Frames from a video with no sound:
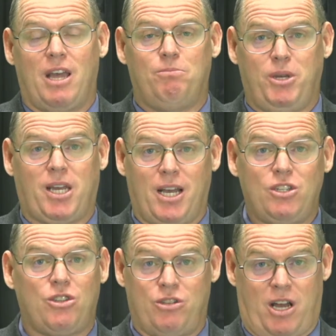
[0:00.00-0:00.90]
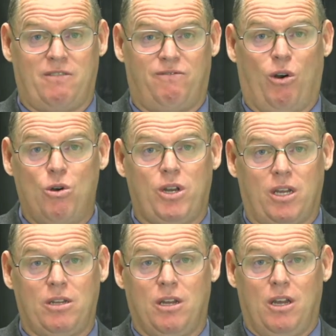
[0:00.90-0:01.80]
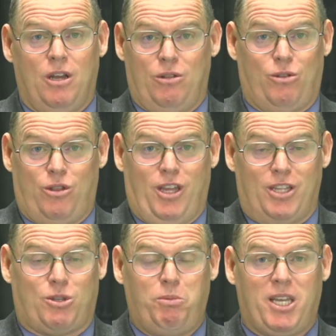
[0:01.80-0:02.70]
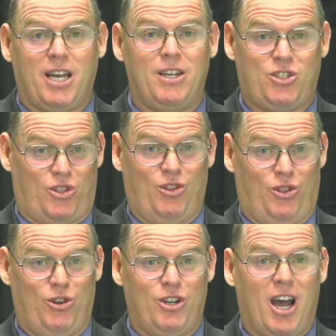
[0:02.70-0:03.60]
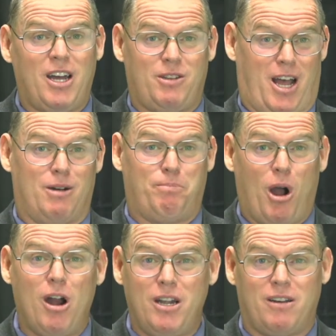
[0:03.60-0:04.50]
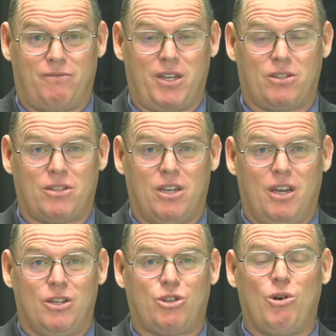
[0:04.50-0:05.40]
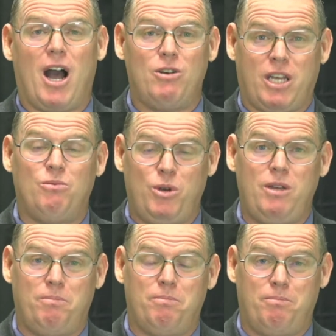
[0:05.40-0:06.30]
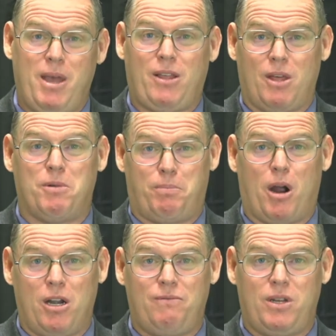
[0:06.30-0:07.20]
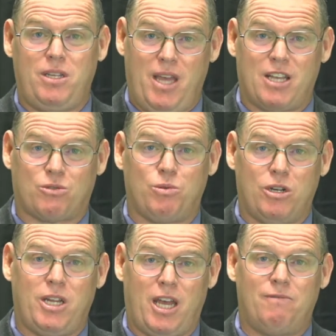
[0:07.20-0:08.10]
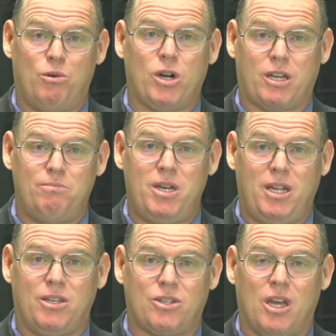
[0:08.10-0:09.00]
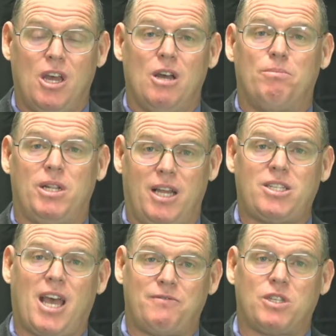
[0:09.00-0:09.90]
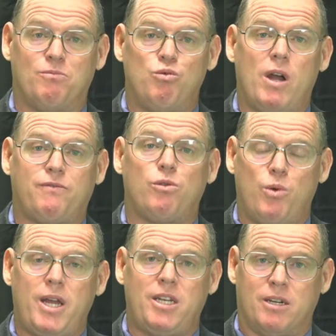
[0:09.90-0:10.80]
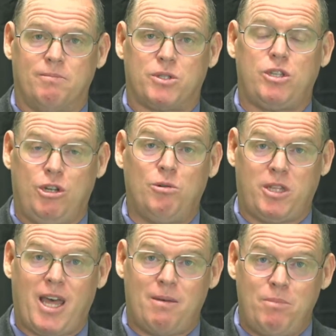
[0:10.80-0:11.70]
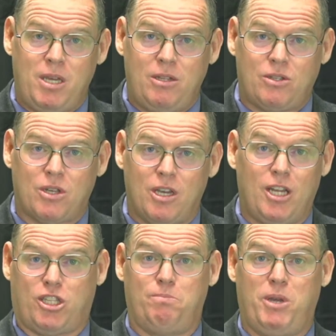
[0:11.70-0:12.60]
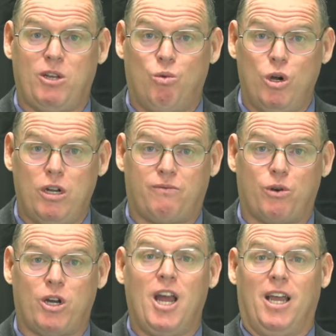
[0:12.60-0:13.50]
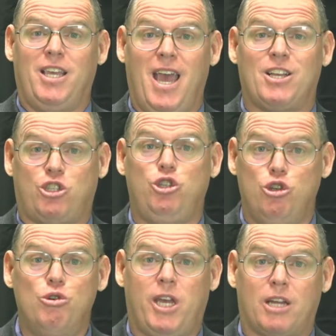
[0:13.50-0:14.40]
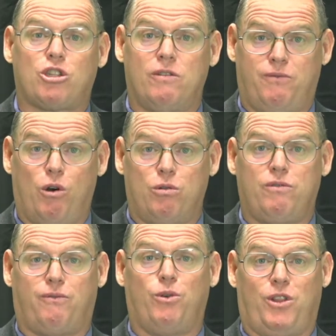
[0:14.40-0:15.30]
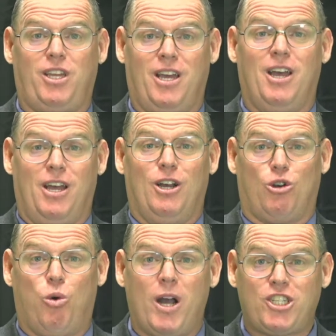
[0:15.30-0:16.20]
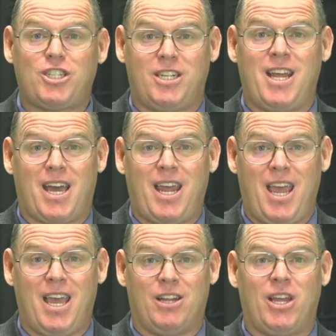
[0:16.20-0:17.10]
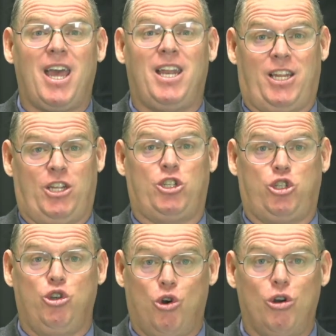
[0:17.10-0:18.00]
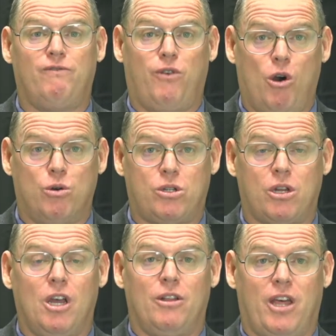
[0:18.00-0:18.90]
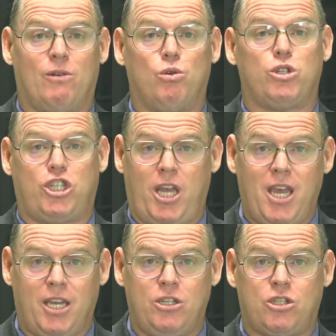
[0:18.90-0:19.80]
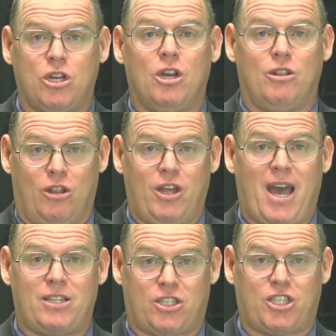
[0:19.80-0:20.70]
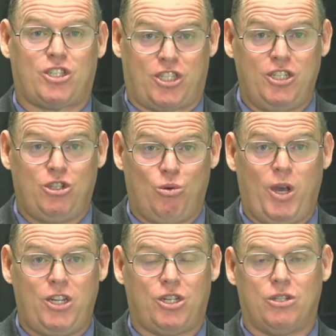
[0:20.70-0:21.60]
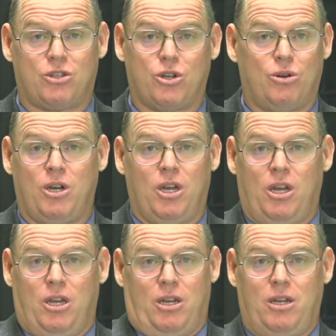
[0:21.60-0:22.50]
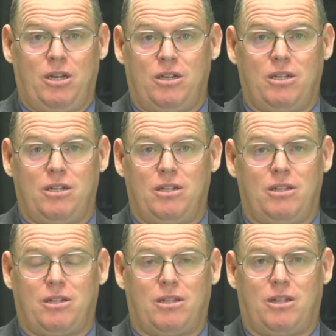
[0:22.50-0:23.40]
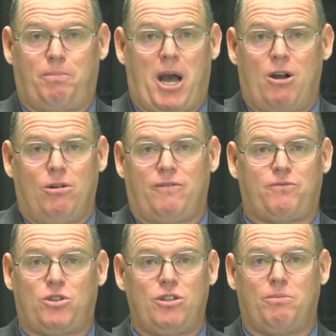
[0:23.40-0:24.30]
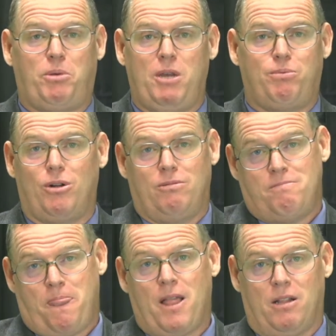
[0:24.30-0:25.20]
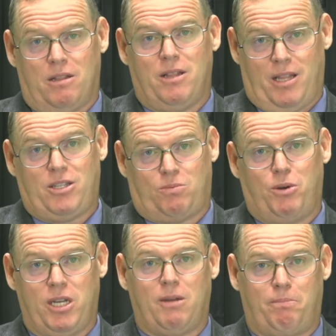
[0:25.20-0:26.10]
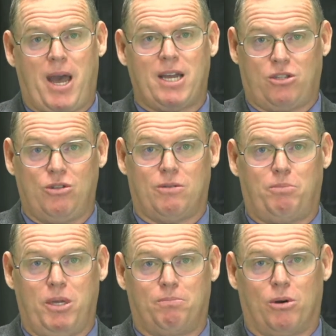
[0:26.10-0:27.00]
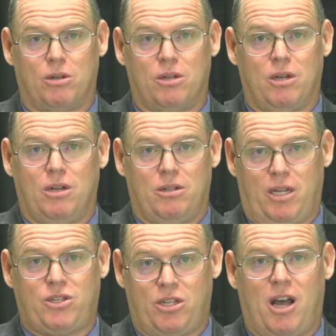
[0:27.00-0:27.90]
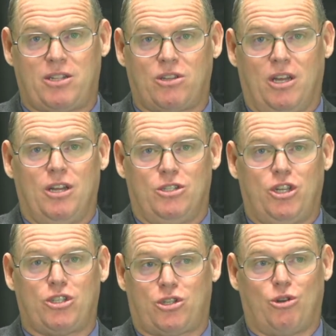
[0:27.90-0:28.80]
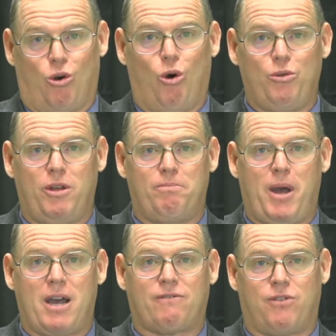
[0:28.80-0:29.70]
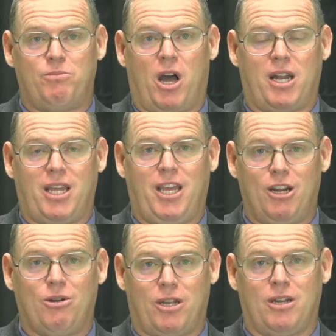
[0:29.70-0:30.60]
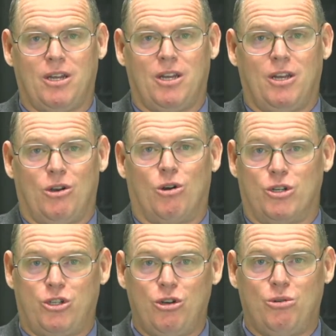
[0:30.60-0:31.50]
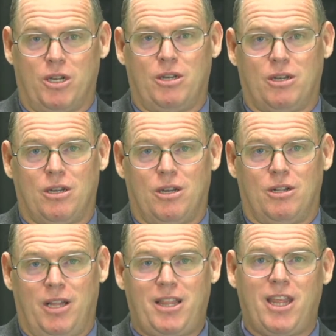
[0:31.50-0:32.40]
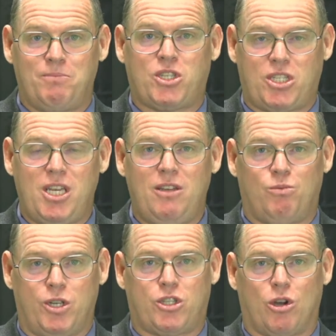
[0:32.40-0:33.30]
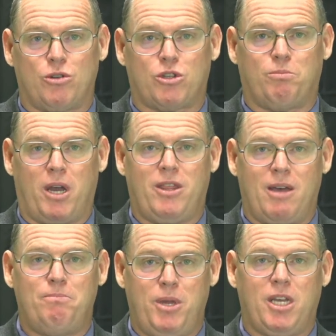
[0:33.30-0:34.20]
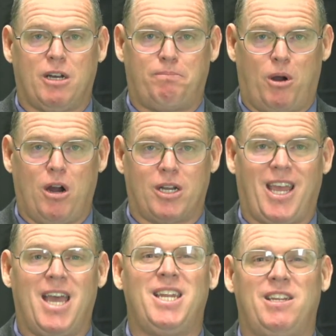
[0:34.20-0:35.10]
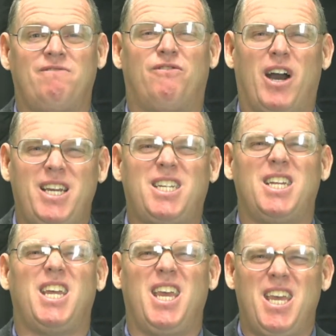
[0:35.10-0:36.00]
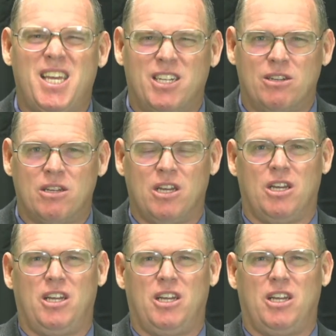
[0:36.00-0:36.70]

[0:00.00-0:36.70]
And because they're not voting, it's because they're not a part of it. So how can we make them a part of it? Yes, we're going to have more committees, but let's have some referendums. You know what that means? It's a big word for, yes, you get to vote for the question at hand, and it is your vote that will change that situation. So the power to the people, let's bring it back to the people. Let's not just hold them back from not hearing or doing. Let them see results by them being a part and invited in.